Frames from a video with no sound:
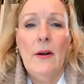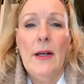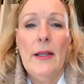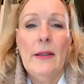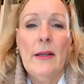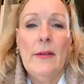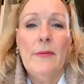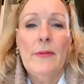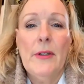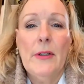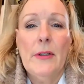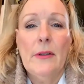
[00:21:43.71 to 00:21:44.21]
I
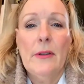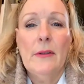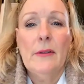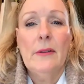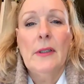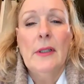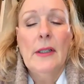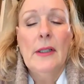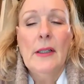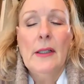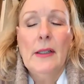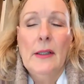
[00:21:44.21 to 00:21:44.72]
love their
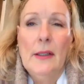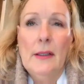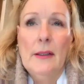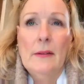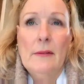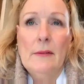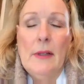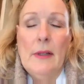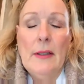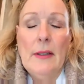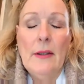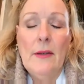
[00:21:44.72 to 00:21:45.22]

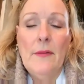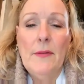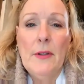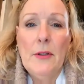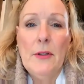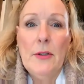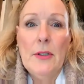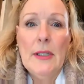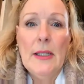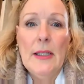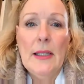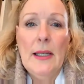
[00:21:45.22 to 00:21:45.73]

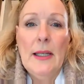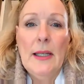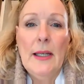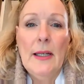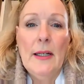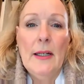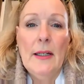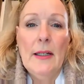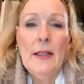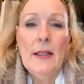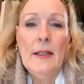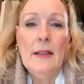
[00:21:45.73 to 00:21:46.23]

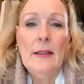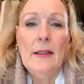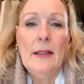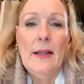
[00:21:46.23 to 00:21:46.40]
skincare